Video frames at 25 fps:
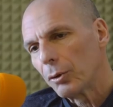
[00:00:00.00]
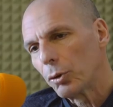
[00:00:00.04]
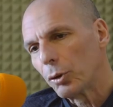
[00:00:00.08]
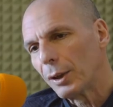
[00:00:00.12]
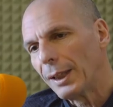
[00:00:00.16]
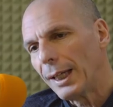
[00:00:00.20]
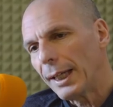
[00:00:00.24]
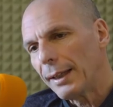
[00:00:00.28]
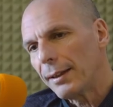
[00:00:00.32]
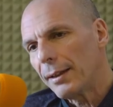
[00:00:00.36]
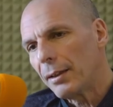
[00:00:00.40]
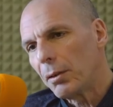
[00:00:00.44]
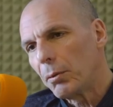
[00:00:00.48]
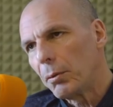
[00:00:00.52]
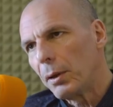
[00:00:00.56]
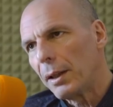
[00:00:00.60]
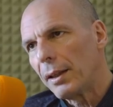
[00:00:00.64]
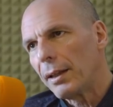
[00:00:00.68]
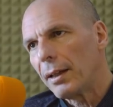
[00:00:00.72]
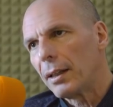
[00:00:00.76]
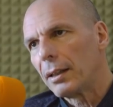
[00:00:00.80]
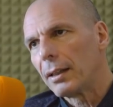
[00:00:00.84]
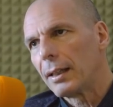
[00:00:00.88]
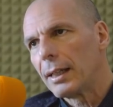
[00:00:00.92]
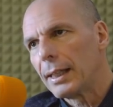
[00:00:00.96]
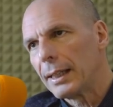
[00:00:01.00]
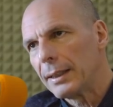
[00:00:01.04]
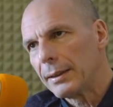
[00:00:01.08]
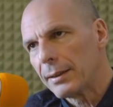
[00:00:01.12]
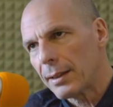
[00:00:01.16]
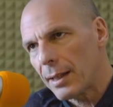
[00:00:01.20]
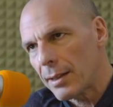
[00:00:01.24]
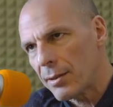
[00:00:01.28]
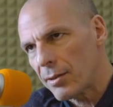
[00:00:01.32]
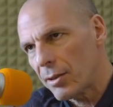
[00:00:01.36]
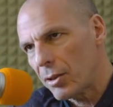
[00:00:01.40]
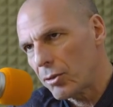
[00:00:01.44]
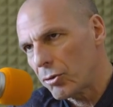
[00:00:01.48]
together with our green
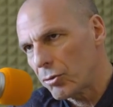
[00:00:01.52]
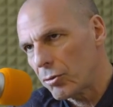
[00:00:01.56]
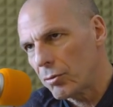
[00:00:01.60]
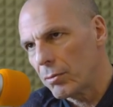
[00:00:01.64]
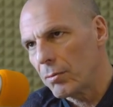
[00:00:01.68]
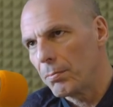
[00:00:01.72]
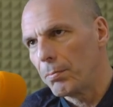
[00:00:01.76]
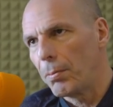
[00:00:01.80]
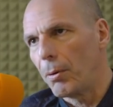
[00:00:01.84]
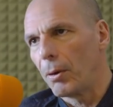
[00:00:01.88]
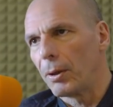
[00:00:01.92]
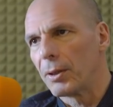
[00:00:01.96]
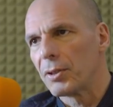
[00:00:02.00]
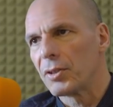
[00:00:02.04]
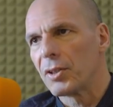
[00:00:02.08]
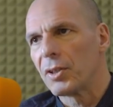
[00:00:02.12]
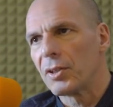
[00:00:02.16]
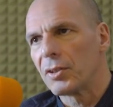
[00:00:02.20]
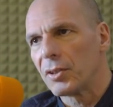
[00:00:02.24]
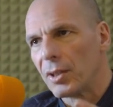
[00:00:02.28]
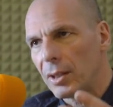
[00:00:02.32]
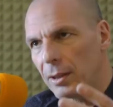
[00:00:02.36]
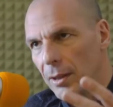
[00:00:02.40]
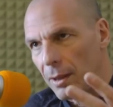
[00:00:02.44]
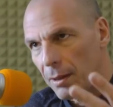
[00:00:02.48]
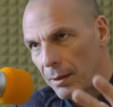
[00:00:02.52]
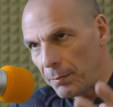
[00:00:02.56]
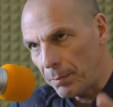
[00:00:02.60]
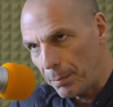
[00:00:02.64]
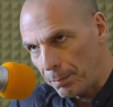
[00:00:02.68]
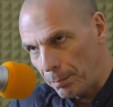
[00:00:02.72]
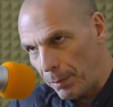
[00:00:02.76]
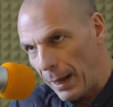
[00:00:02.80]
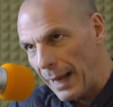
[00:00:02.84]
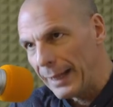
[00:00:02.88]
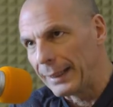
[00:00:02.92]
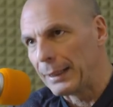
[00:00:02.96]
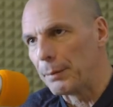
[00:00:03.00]
transition policies and our
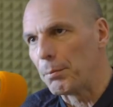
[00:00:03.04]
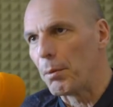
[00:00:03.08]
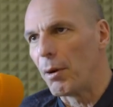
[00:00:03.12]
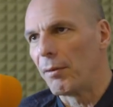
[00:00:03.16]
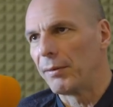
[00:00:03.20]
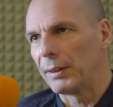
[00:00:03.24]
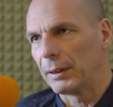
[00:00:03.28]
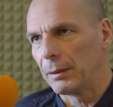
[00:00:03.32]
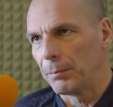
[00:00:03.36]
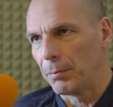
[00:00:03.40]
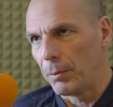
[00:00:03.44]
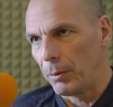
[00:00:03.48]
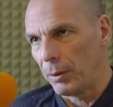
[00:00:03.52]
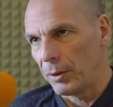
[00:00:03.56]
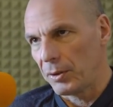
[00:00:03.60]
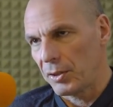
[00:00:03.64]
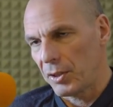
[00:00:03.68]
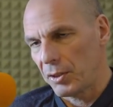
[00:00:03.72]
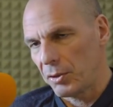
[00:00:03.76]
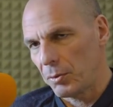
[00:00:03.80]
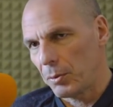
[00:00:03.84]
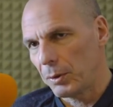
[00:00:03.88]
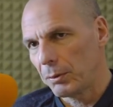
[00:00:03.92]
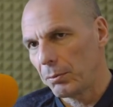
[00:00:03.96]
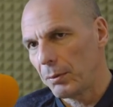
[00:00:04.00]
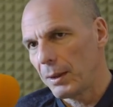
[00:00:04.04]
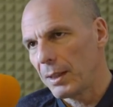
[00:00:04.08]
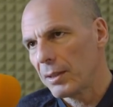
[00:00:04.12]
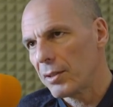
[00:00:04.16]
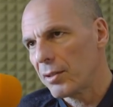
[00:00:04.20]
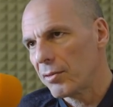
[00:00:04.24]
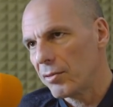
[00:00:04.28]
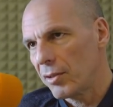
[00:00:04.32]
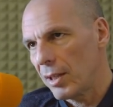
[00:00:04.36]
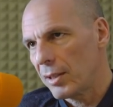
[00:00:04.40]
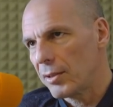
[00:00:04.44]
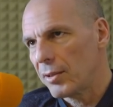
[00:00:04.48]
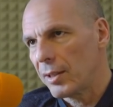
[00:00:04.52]
anti-poverty policies, what we are
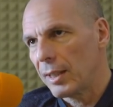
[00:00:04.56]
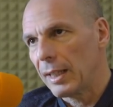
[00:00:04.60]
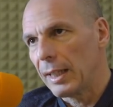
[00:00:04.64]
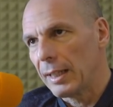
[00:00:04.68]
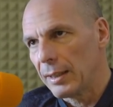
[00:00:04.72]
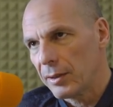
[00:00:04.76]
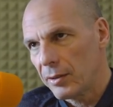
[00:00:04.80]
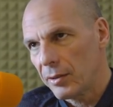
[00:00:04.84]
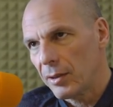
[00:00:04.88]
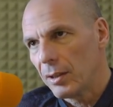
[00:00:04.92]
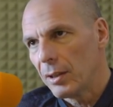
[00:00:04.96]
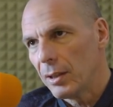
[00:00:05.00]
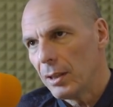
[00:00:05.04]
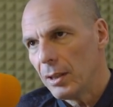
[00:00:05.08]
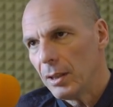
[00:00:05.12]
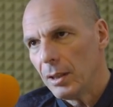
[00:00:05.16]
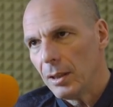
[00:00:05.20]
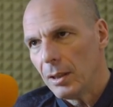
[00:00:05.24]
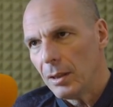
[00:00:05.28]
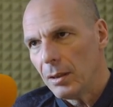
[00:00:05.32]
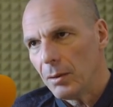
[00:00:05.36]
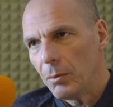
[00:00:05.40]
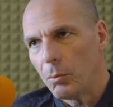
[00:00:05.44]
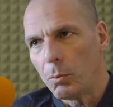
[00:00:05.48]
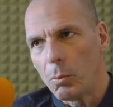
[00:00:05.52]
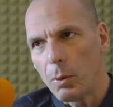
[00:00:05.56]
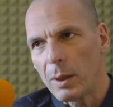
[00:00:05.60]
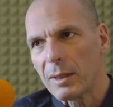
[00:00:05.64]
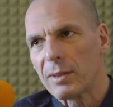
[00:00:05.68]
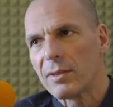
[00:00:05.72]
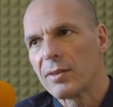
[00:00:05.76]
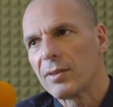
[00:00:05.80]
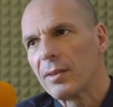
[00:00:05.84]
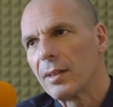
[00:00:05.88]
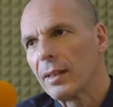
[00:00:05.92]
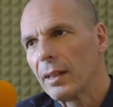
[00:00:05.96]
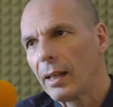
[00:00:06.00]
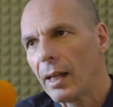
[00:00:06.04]
suggesting is,
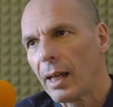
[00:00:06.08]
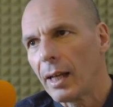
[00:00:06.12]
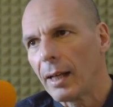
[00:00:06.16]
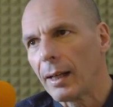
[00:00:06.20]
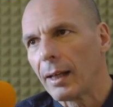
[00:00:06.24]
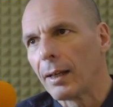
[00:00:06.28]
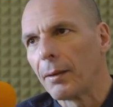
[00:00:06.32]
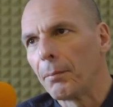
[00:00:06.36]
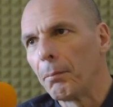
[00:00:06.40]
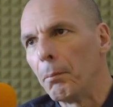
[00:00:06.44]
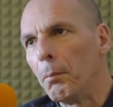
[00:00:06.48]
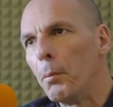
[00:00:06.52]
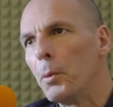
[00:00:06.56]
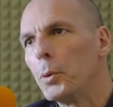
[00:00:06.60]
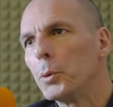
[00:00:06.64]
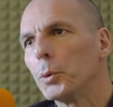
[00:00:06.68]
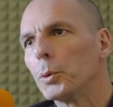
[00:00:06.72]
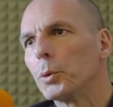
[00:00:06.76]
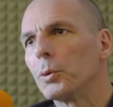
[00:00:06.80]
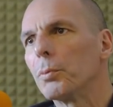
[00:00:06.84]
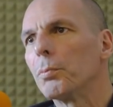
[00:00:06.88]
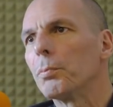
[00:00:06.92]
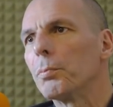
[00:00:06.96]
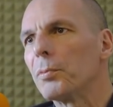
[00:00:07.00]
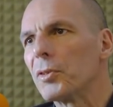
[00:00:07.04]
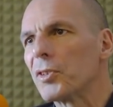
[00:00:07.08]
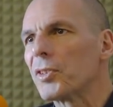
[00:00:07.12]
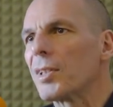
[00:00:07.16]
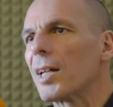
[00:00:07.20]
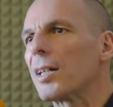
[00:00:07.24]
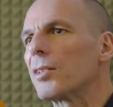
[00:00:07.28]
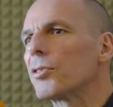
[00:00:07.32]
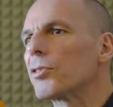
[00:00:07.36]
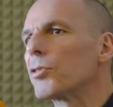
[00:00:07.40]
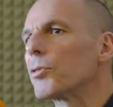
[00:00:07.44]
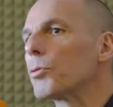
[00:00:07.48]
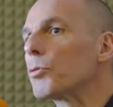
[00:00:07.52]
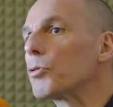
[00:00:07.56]
once the mood
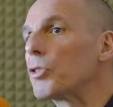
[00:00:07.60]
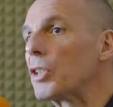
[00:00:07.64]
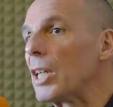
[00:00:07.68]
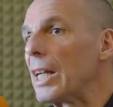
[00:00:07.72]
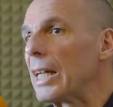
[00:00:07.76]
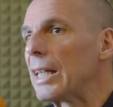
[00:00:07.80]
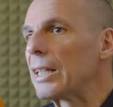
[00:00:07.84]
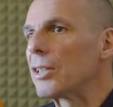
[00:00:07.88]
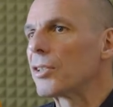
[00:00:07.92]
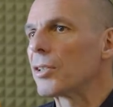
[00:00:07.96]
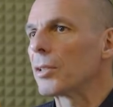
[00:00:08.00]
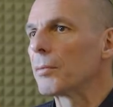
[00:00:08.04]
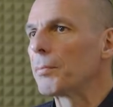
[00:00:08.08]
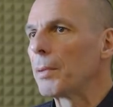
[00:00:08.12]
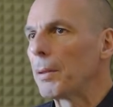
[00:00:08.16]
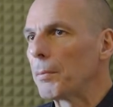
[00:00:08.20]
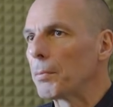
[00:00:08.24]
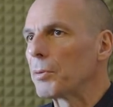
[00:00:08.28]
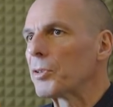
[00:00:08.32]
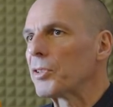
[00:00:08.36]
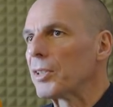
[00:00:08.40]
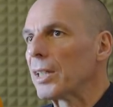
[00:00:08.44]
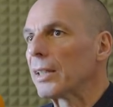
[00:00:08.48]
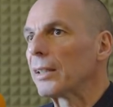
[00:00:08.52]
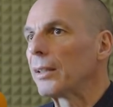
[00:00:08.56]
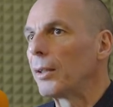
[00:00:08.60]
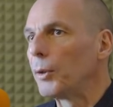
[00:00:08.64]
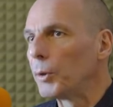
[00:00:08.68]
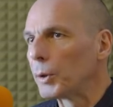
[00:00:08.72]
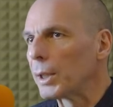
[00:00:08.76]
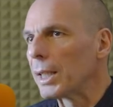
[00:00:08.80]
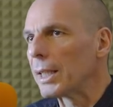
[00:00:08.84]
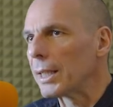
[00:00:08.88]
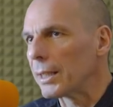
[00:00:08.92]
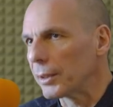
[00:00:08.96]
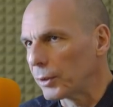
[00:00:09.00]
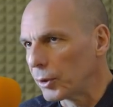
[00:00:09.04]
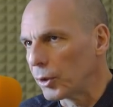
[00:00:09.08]
starts to change and people start
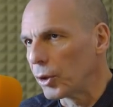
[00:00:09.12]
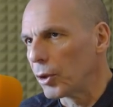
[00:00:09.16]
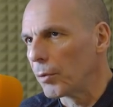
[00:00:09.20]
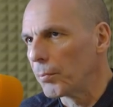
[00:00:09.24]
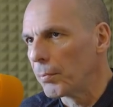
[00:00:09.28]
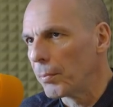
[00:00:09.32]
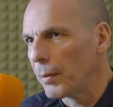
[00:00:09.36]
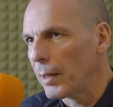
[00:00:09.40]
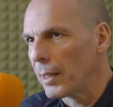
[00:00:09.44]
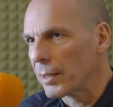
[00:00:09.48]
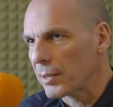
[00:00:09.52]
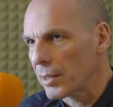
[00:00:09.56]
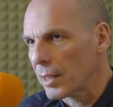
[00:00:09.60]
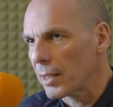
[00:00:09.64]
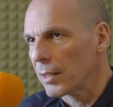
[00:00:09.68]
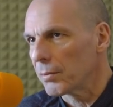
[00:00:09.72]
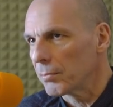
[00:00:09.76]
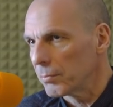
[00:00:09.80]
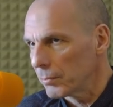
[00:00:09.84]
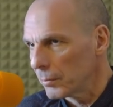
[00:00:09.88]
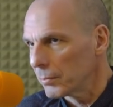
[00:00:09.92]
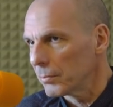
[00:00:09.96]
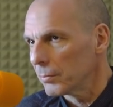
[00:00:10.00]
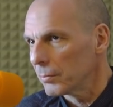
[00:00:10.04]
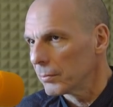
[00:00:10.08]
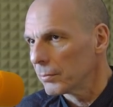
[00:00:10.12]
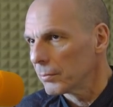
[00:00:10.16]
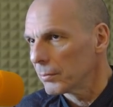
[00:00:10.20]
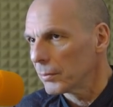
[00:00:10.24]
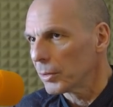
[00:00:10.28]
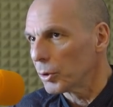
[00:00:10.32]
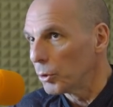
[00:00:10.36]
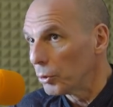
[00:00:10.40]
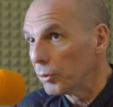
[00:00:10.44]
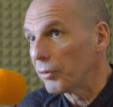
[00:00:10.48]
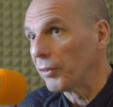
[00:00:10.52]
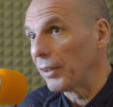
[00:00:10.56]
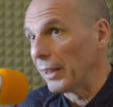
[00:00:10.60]
looking at Europe as a
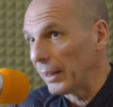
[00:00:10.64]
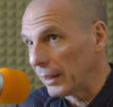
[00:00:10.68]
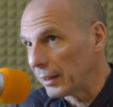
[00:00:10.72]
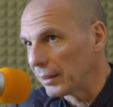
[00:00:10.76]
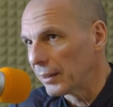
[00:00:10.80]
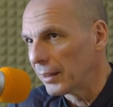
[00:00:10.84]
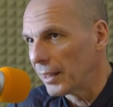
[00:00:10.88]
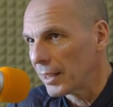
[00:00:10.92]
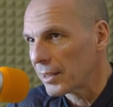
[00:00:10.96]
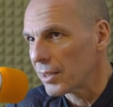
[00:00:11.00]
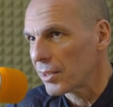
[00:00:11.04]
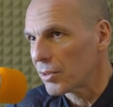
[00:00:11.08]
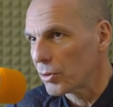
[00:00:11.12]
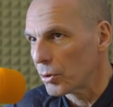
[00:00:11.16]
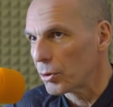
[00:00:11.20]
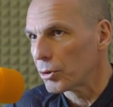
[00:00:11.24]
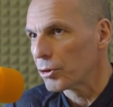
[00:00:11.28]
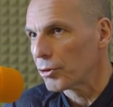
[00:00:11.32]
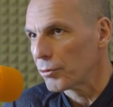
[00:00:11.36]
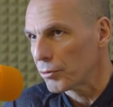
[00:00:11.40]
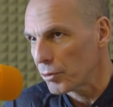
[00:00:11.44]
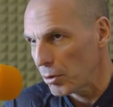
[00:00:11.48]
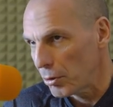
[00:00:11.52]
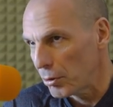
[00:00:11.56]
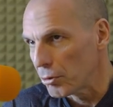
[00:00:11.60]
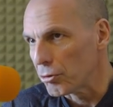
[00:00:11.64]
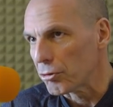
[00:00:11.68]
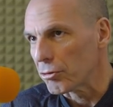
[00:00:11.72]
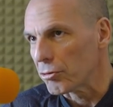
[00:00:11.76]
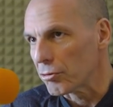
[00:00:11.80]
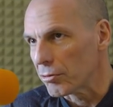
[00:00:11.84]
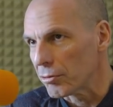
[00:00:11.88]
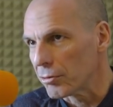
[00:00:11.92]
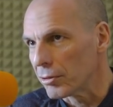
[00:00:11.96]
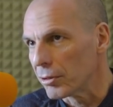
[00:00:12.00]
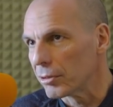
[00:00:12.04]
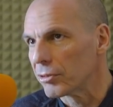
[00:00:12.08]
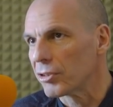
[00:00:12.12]
good thing, as a source of
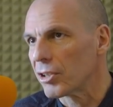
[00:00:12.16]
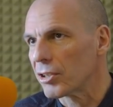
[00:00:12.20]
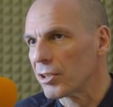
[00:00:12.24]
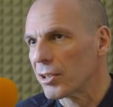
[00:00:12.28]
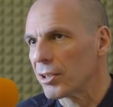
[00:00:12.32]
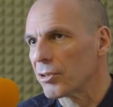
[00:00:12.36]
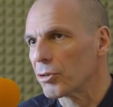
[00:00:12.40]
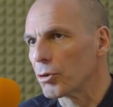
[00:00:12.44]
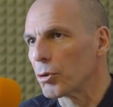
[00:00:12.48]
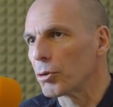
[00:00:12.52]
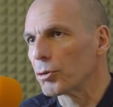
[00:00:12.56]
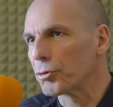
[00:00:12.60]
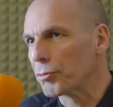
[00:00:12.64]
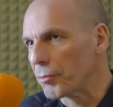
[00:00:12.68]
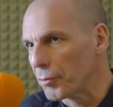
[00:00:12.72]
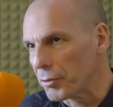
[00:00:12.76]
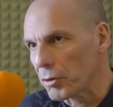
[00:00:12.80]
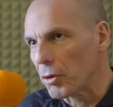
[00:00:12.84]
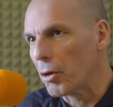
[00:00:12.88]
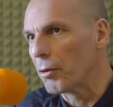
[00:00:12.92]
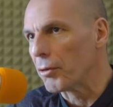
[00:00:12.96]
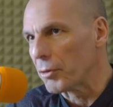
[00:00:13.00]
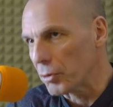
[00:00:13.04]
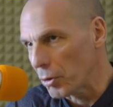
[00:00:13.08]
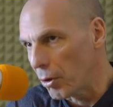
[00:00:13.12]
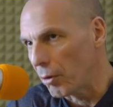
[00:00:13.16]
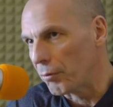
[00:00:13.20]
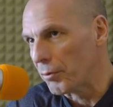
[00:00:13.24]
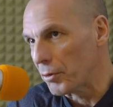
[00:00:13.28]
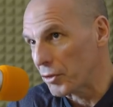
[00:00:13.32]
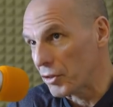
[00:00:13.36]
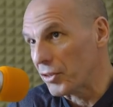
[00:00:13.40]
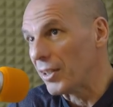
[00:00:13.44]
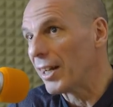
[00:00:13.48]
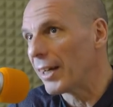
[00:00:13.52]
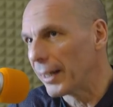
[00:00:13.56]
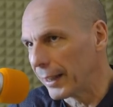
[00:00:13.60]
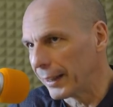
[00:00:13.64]
solutions, not just a source of
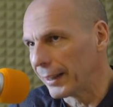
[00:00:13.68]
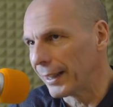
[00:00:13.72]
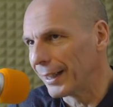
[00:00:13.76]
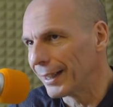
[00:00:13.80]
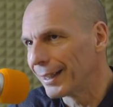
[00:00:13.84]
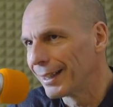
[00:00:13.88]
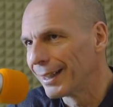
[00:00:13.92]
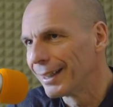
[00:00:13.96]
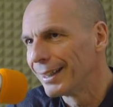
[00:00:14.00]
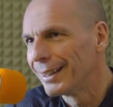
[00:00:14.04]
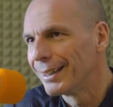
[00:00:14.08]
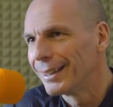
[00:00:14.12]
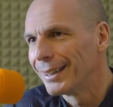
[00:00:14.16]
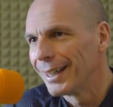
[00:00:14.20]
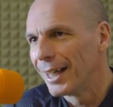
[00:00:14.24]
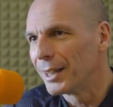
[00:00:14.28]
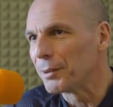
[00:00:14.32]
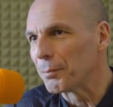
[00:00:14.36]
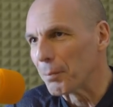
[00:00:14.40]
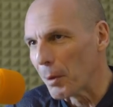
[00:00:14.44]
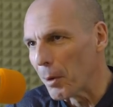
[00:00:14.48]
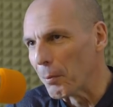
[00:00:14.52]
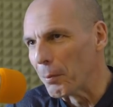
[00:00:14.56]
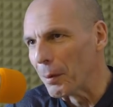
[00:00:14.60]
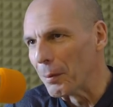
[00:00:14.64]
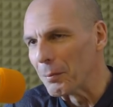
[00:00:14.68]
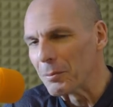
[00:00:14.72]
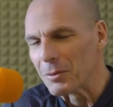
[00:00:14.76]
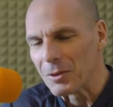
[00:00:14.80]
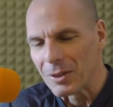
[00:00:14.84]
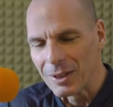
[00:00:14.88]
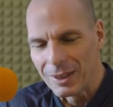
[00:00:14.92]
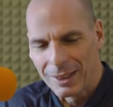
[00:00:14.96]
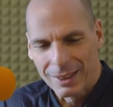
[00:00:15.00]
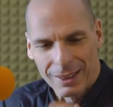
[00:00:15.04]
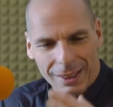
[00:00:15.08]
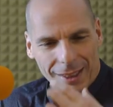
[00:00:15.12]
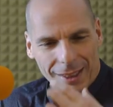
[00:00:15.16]
austerity and problems,